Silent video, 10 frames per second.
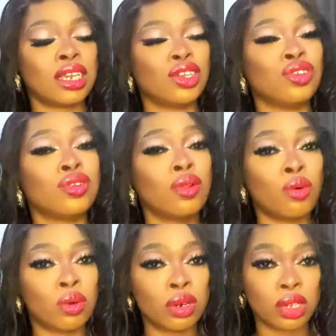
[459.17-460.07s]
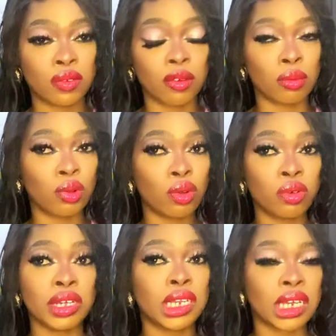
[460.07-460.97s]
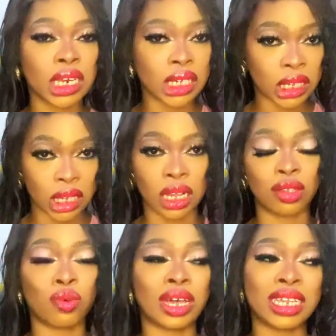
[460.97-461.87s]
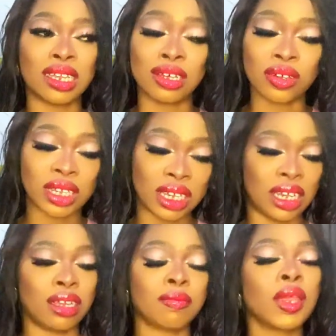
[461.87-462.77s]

it glows from glowing, then it starts whitening your skin.